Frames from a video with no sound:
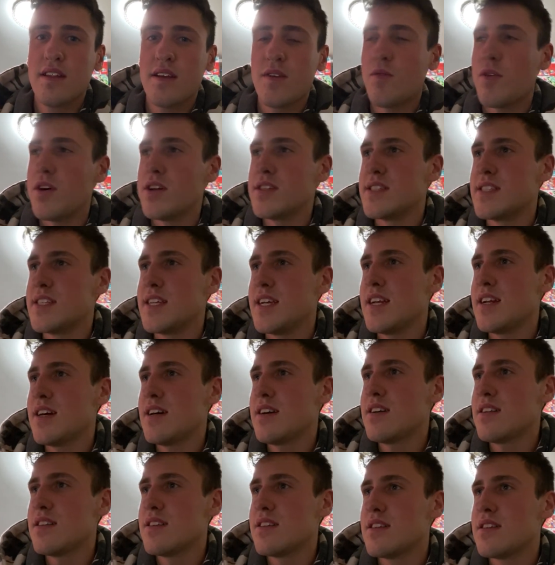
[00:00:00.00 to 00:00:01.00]

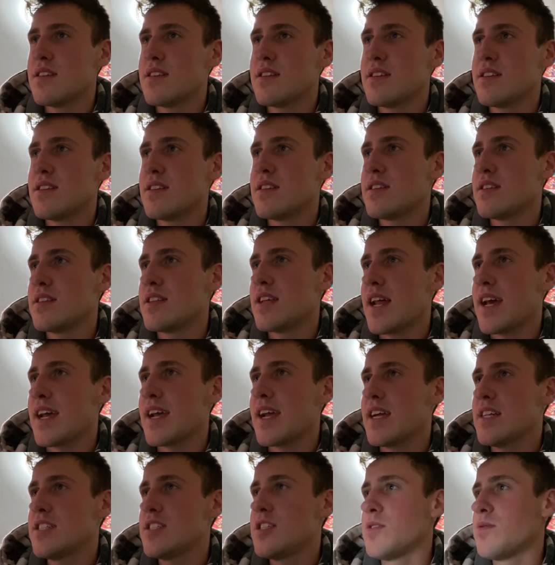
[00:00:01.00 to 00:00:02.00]
Wansina, Did I
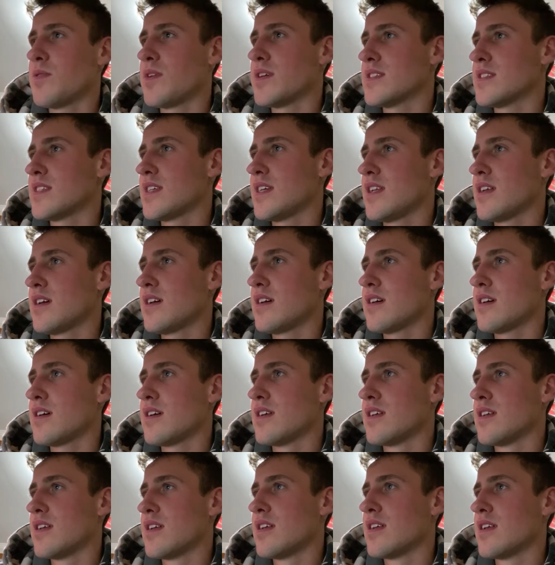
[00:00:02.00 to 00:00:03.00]
get you, Wansina?
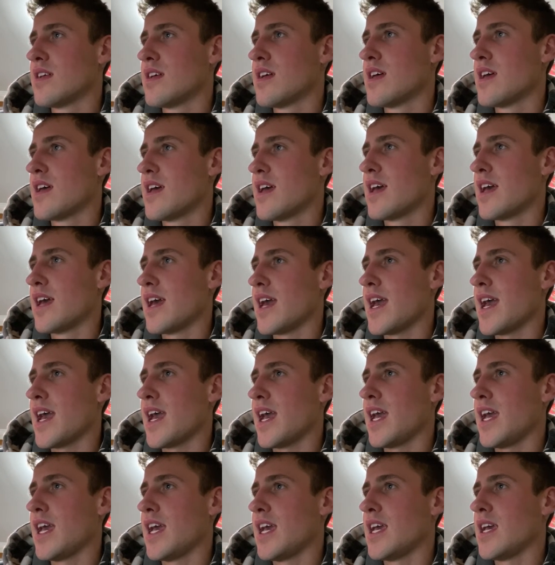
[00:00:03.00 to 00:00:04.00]

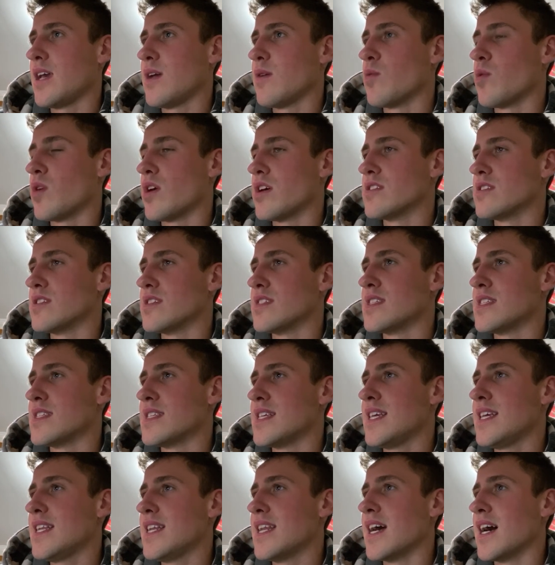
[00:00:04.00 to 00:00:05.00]
Hey,
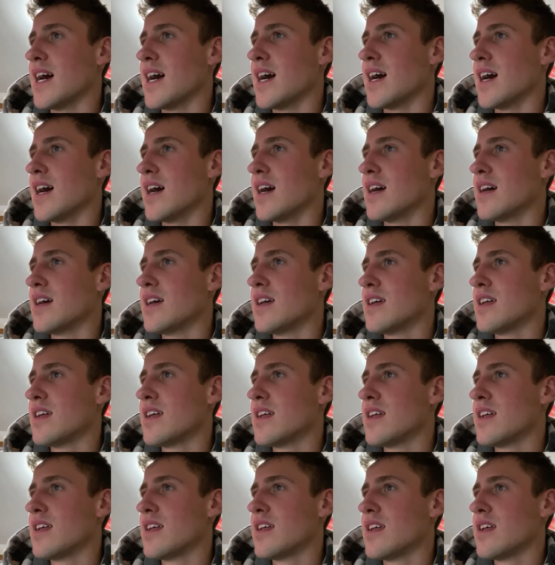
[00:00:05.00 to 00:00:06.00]
Wansina.
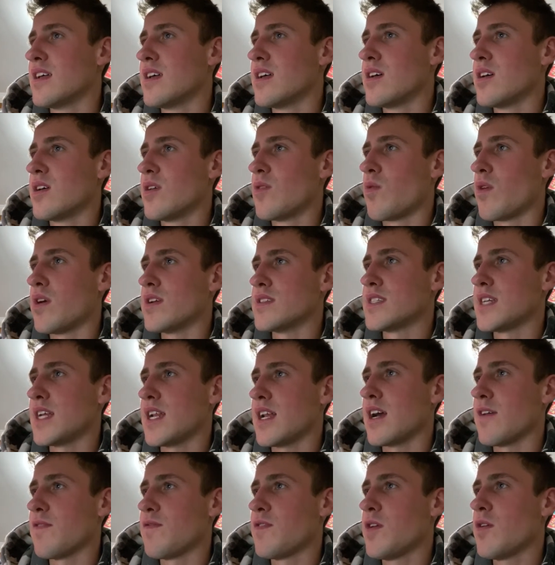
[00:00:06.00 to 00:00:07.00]

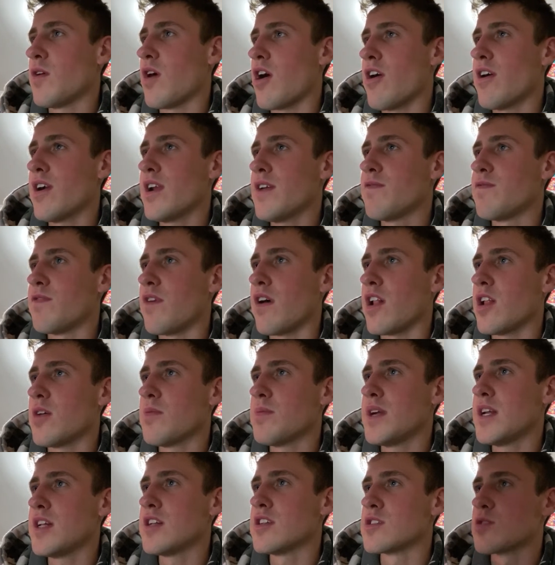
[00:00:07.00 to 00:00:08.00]
Wansina, if you already follow
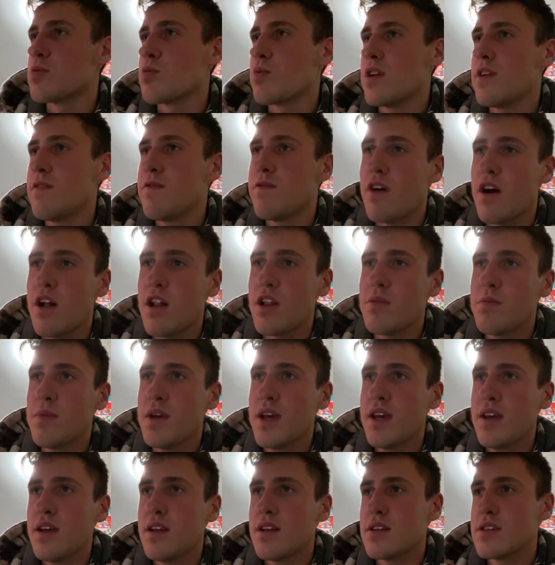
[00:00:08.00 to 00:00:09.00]
me, just refollow
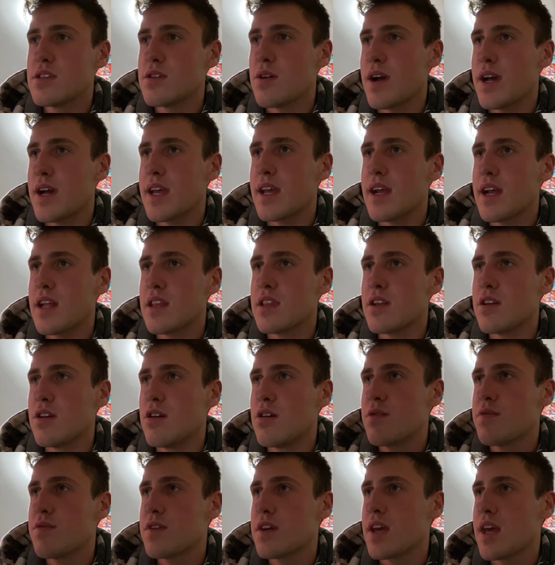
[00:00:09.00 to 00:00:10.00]
me so I can get the
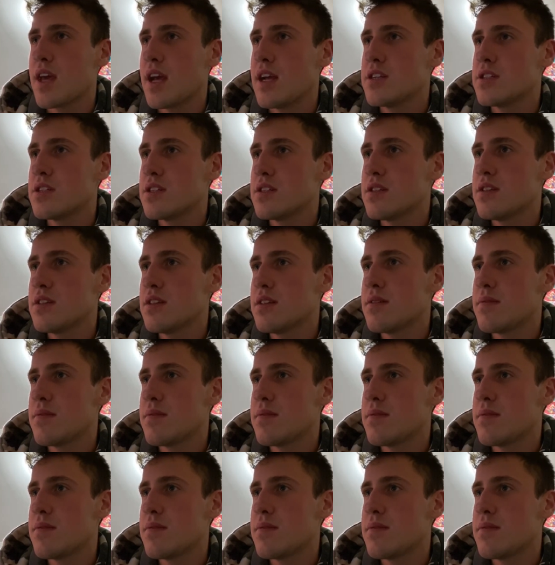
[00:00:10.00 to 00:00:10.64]
notification.